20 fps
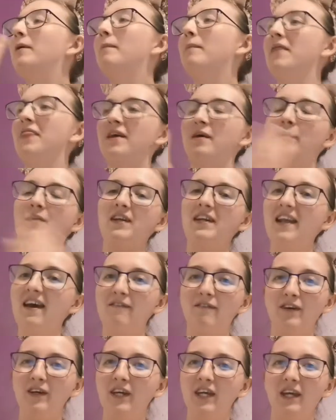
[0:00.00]
but they were
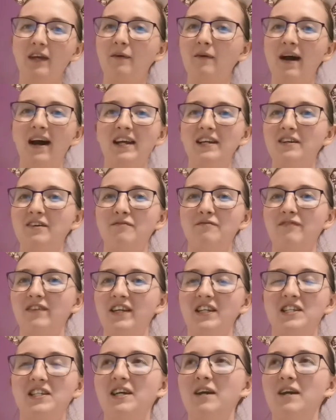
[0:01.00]
never cute, I don't think,